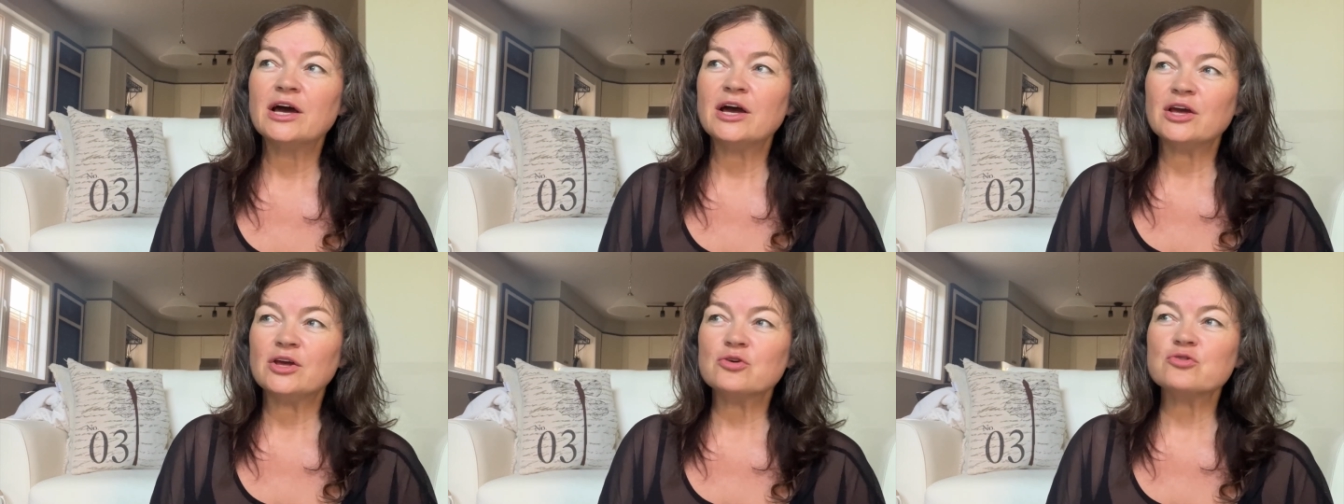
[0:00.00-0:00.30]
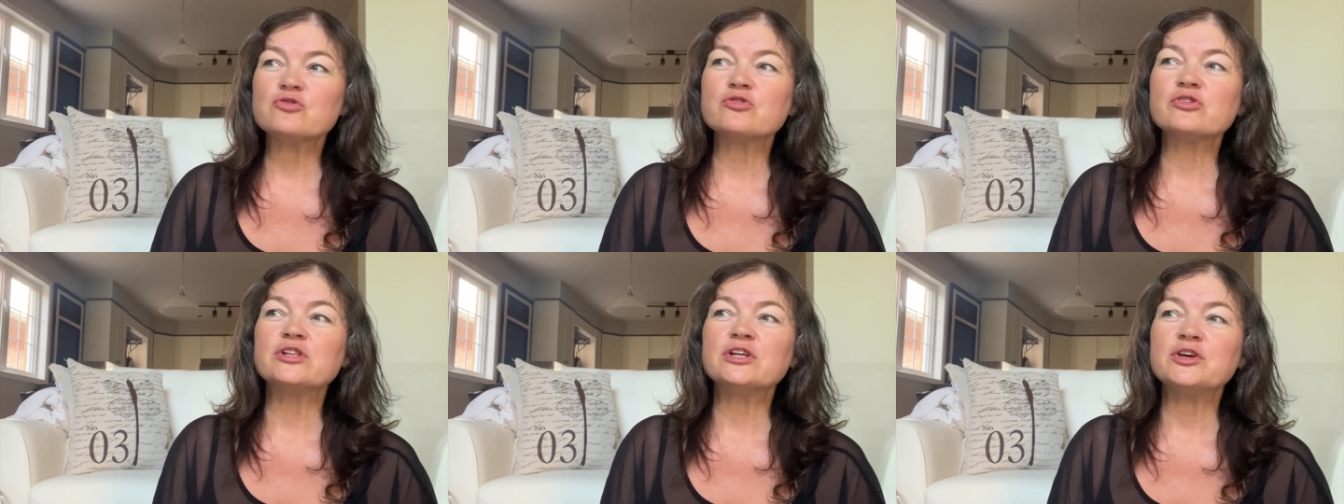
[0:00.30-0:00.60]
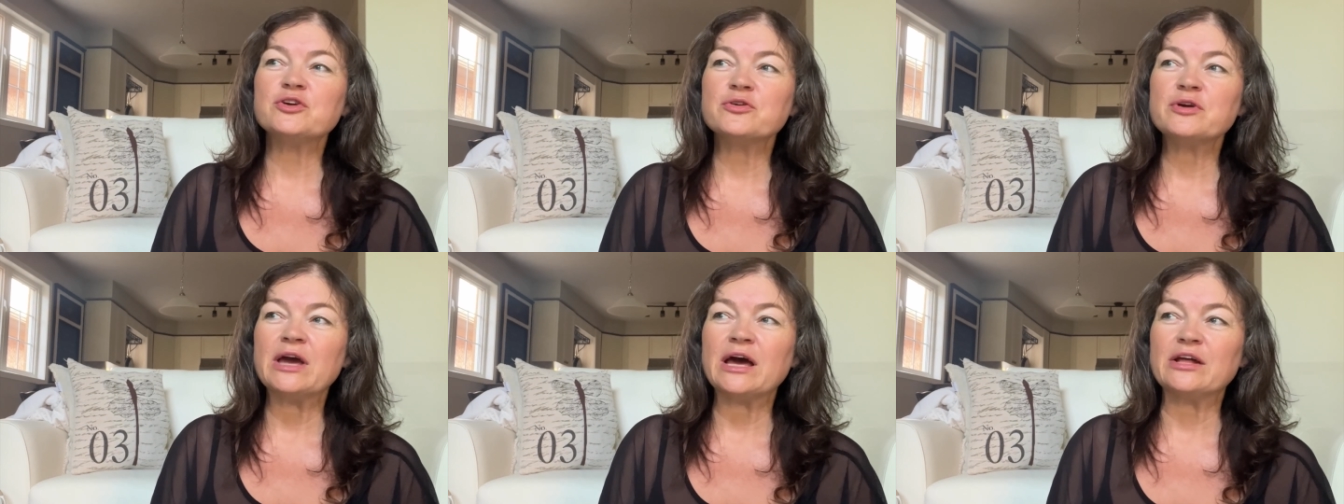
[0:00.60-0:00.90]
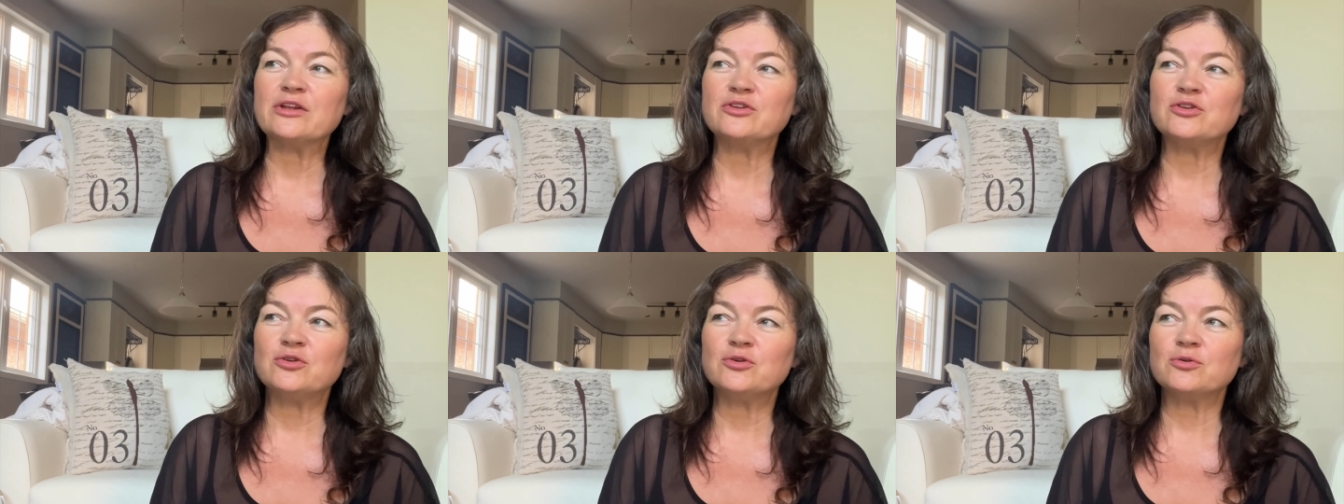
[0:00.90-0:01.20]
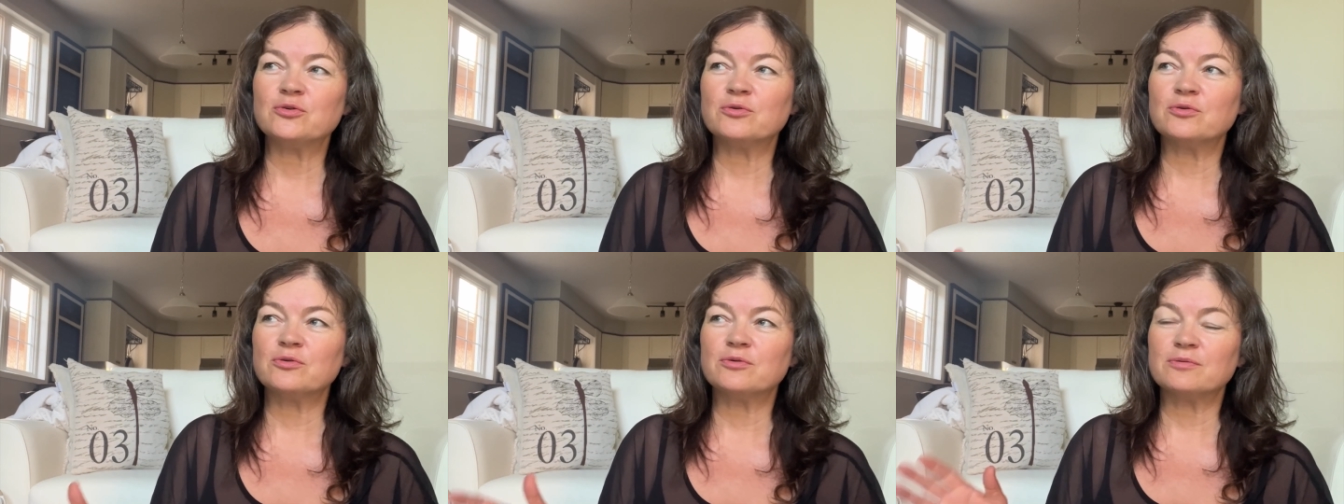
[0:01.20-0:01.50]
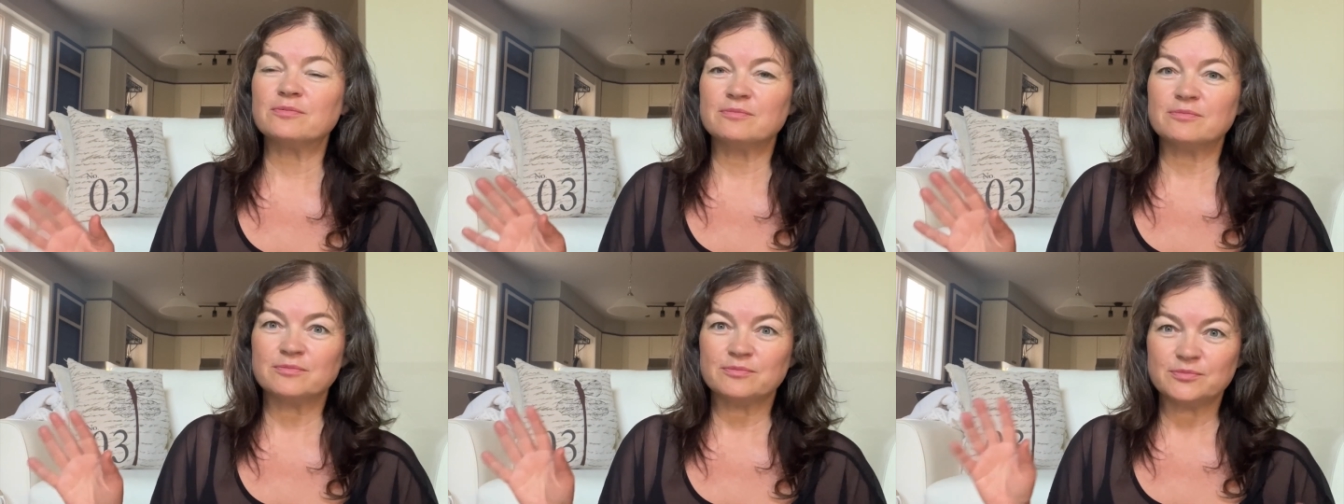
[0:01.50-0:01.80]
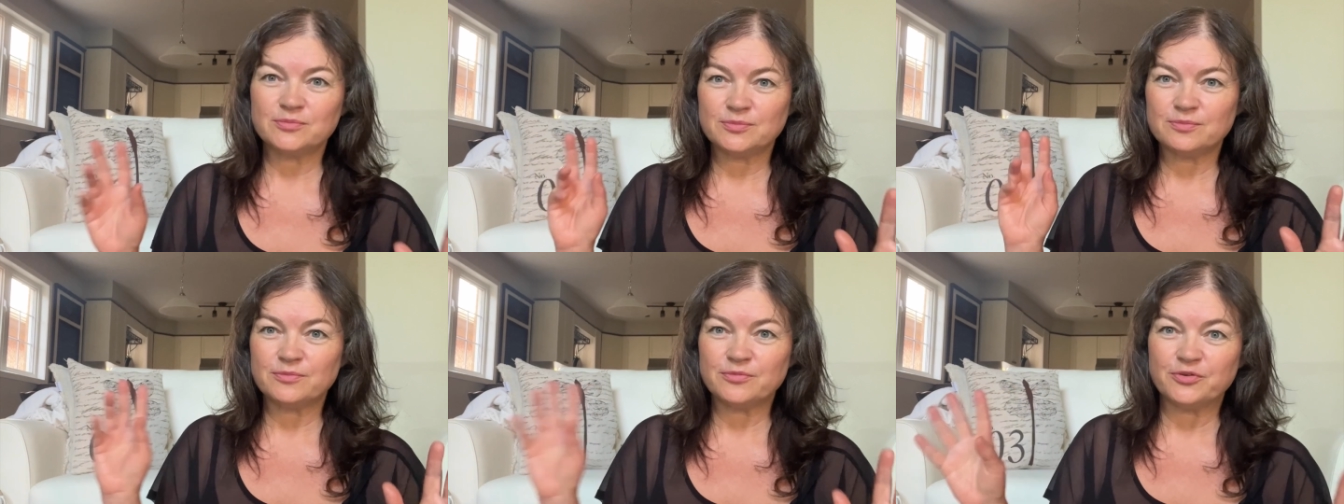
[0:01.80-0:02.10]
Usually you get to
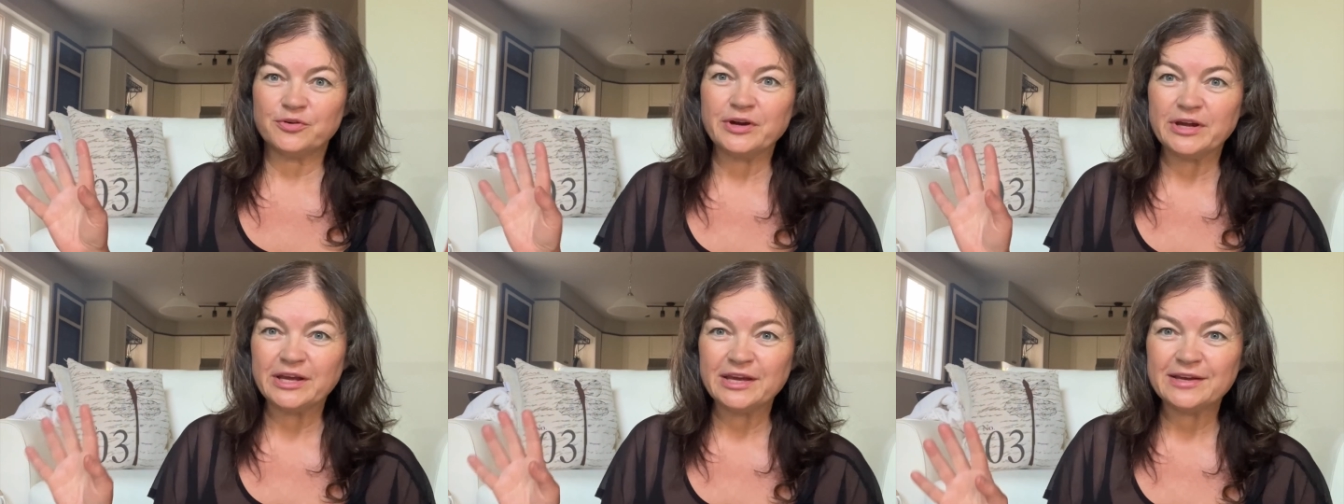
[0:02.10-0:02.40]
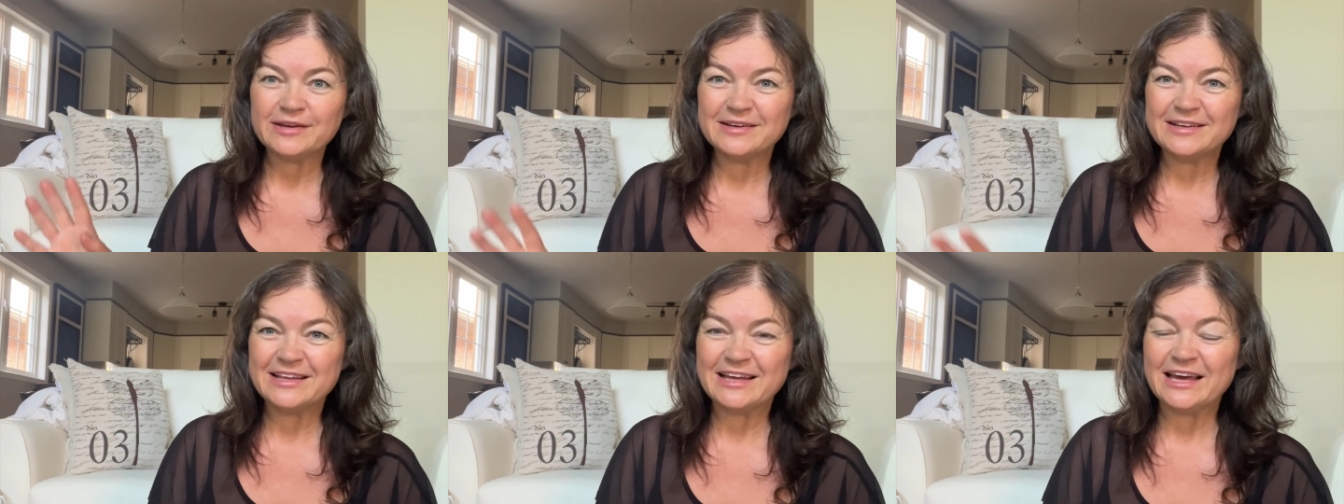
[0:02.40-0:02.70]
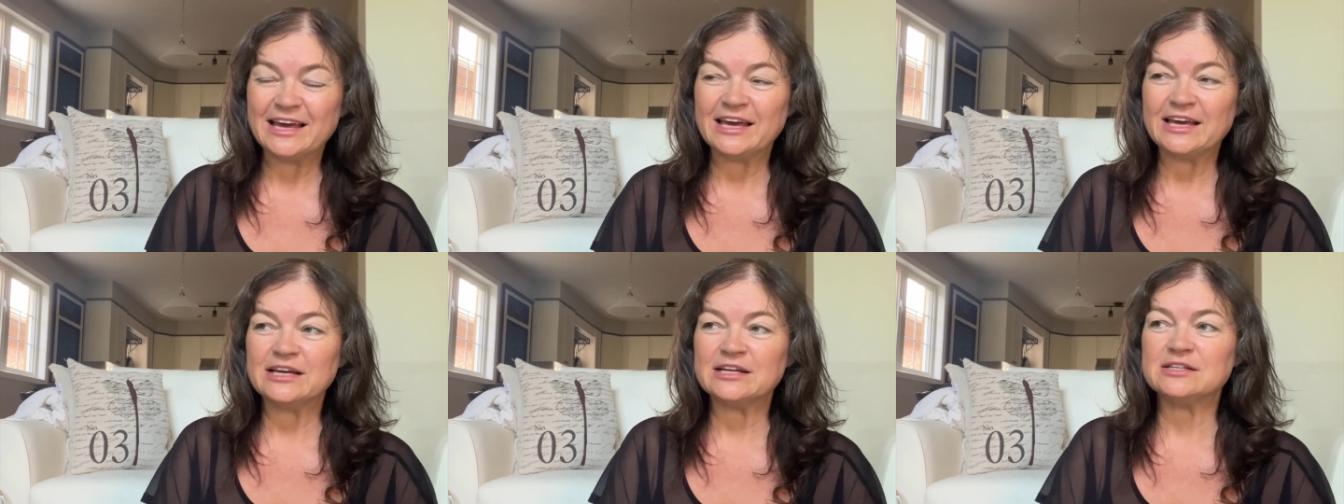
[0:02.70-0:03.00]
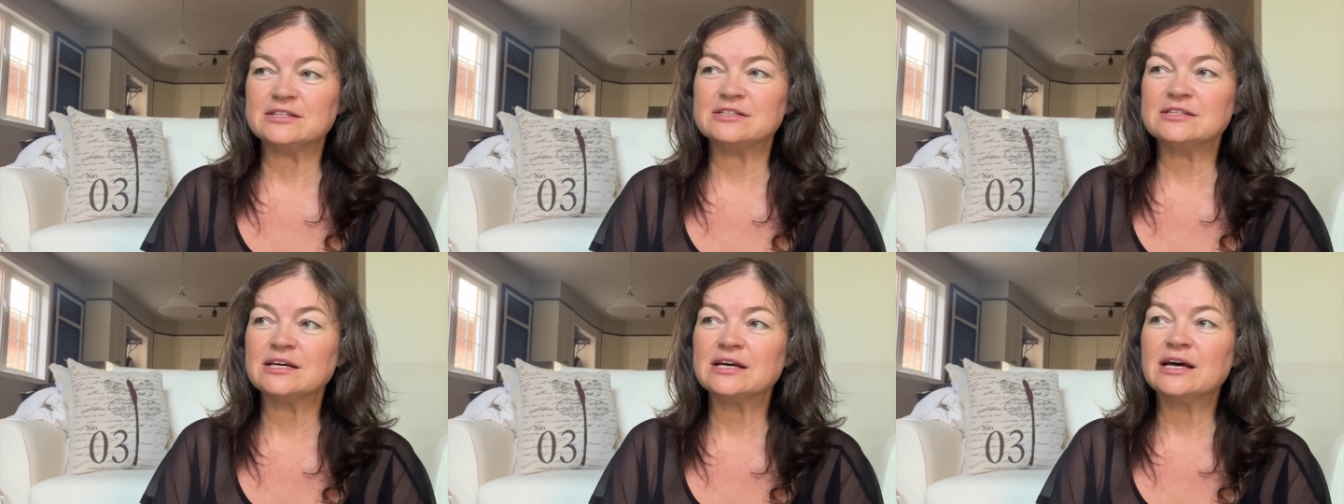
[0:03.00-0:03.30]
3, and